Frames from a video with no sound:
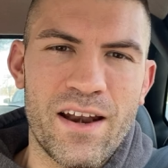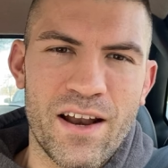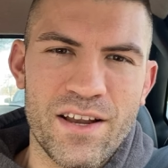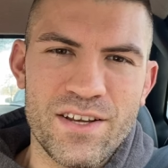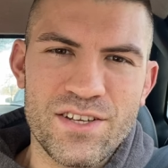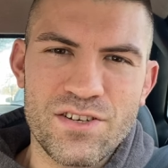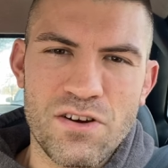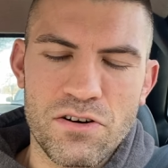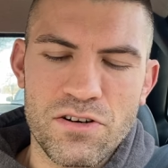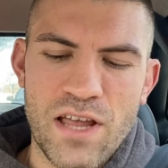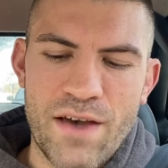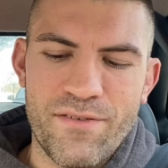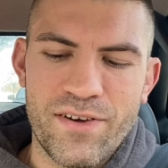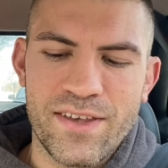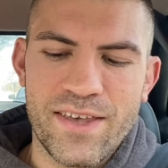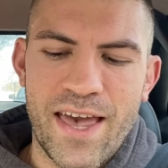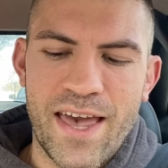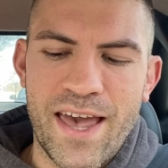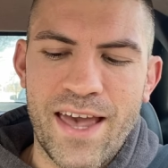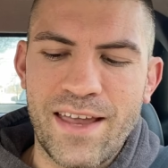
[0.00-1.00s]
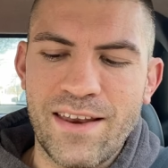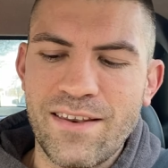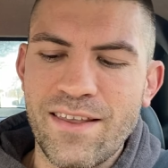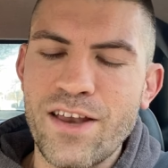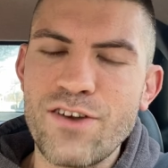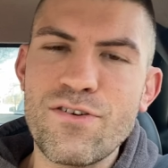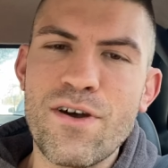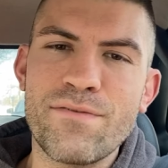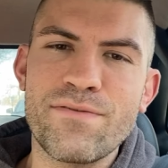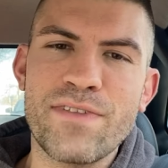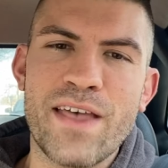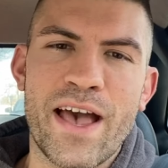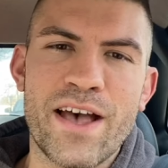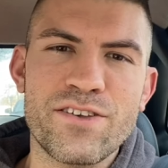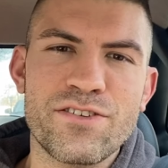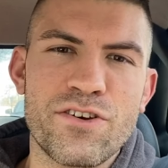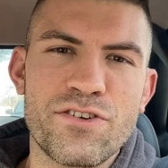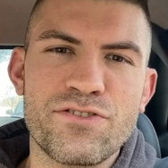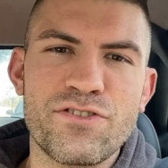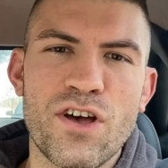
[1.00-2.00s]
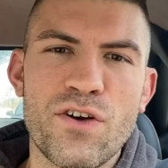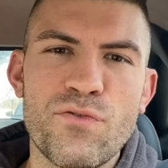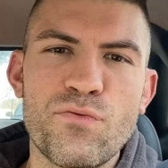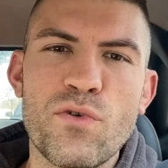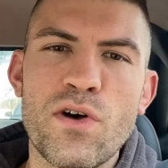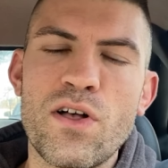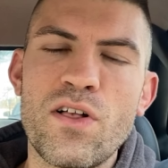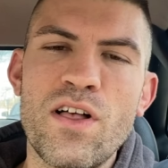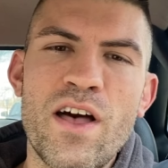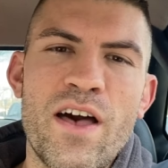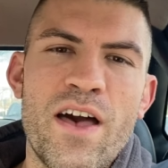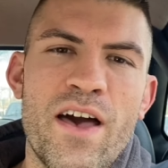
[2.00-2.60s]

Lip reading: I start to have a gain, then you have to ask yourself, well,